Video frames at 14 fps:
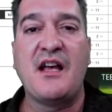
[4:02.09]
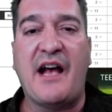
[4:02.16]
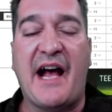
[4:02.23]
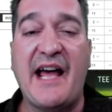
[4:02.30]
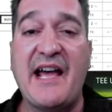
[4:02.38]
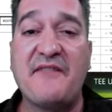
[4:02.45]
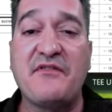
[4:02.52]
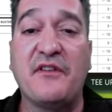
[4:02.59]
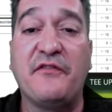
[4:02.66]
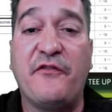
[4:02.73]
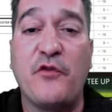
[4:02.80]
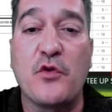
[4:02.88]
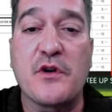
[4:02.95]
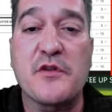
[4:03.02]
I have the
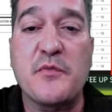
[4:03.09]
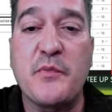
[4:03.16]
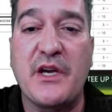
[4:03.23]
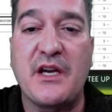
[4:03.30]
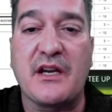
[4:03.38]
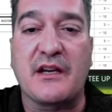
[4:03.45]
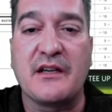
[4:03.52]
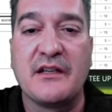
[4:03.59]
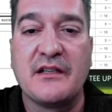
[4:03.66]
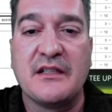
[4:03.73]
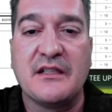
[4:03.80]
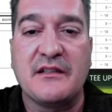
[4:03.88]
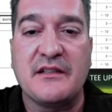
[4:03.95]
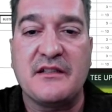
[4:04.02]
4th pick.
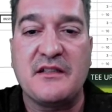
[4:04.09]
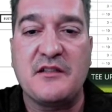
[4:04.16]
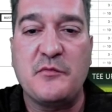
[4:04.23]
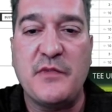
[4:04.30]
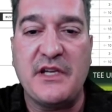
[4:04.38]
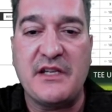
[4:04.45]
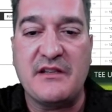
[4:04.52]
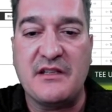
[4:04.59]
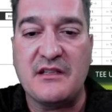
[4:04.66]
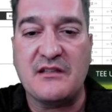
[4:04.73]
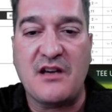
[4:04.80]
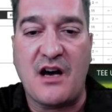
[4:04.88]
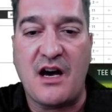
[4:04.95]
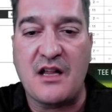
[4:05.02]
This is me in this
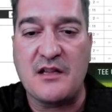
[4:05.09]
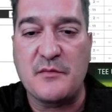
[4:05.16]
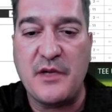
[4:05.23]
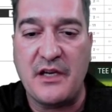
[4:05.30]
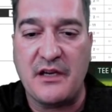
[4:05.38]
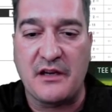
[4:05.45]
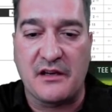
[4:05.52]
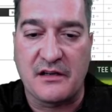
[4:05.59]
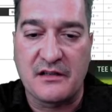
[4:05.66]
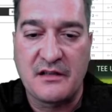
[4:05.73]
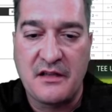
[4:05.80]
column here.